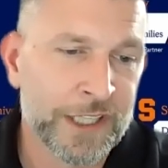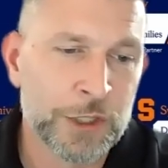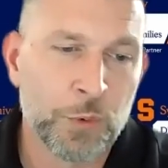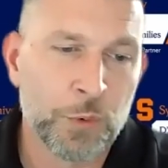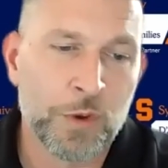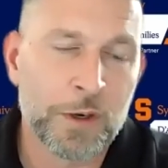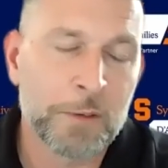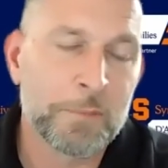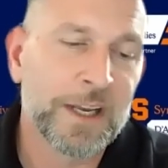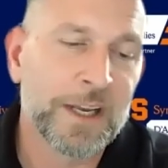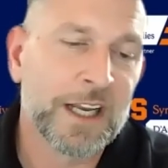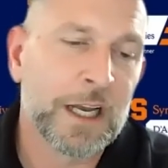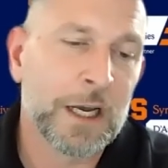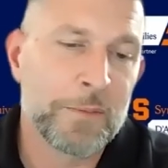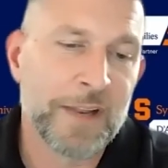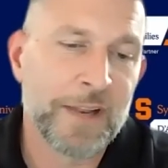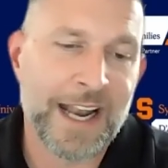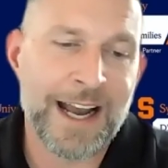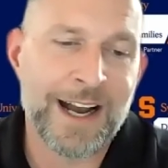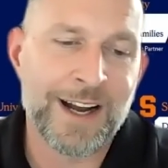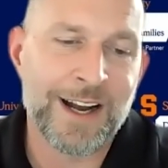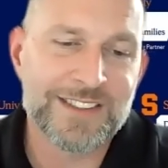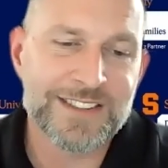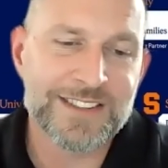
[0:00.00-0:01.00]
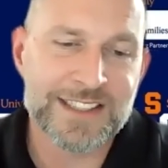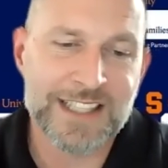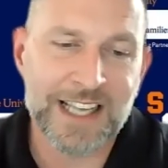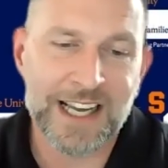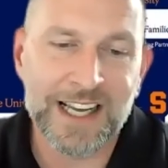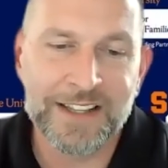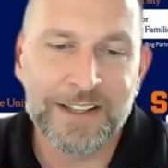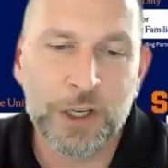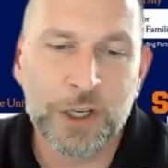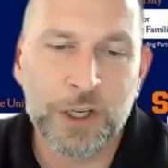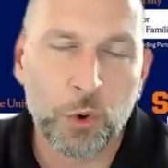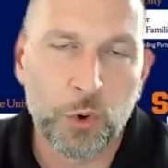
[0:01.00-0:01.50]
You want to become an
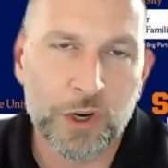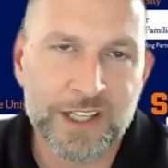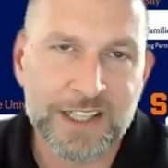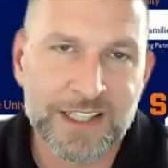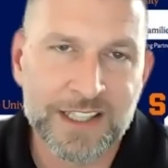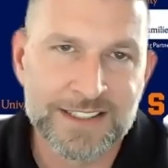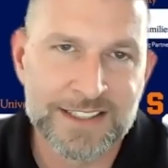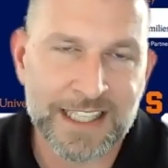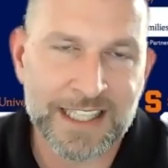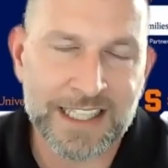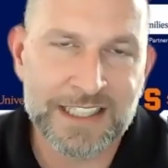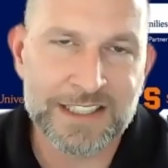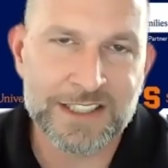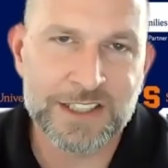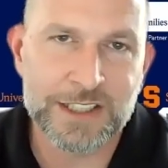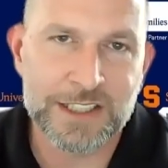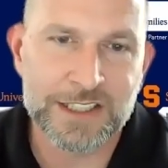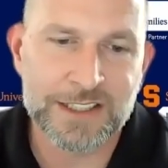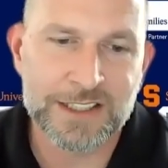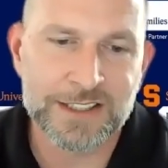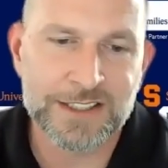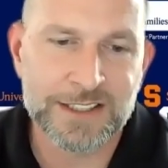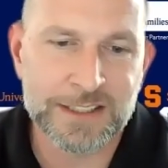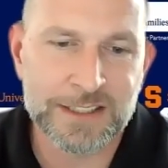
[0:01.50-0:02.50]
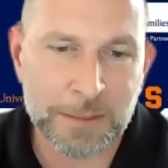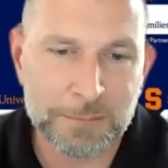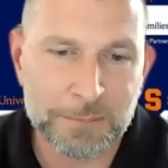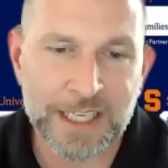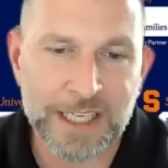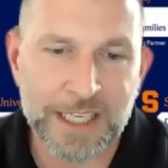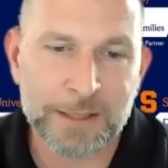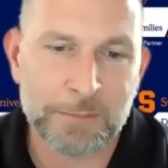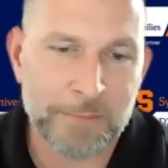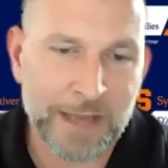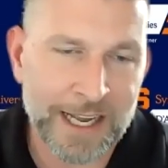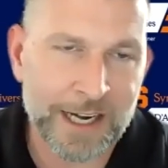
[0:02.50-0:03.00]
outside the organization
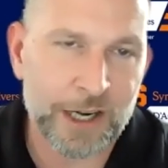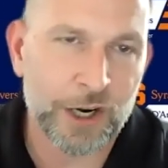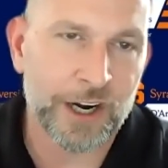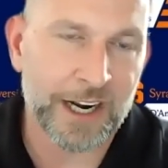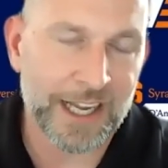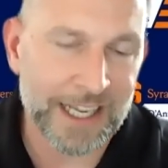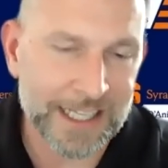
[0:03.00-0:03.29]
subject matter